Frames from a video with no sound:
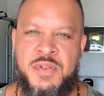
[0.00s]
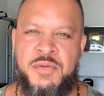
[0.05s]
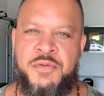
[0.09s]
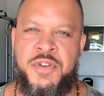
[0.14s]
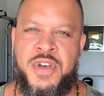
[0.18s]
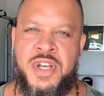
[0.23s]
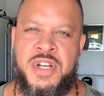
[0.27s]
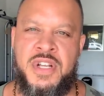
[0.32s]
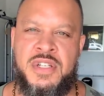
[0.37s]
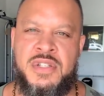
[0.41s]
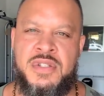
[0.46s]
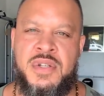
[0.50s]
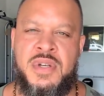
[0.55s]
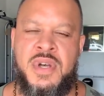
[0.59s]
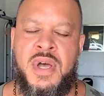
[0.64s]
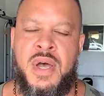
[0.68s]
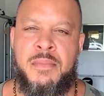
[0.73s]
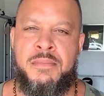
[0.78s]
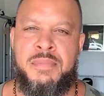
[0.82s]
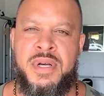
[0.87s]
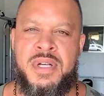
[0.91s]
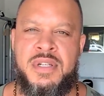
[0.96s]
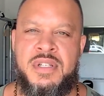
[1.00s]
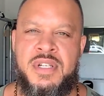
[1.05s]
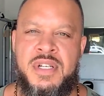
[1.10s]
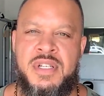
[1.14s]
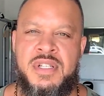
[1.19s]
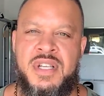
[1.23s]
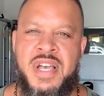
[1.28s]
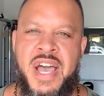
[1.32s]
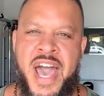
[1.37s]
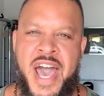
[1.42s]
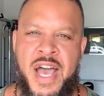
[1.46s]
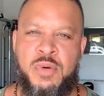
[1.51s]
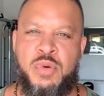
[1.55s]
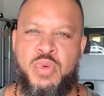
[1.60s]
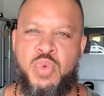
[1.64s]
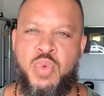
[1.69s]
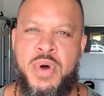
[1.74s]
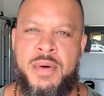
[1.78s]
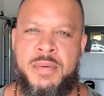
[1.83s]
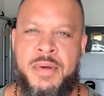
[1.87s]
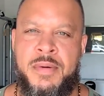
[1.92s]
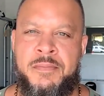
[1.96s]
in fitness, business, and
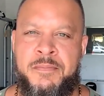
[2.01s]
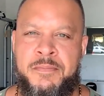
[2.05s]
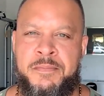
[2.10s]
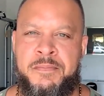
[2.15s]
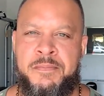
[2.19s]
with women.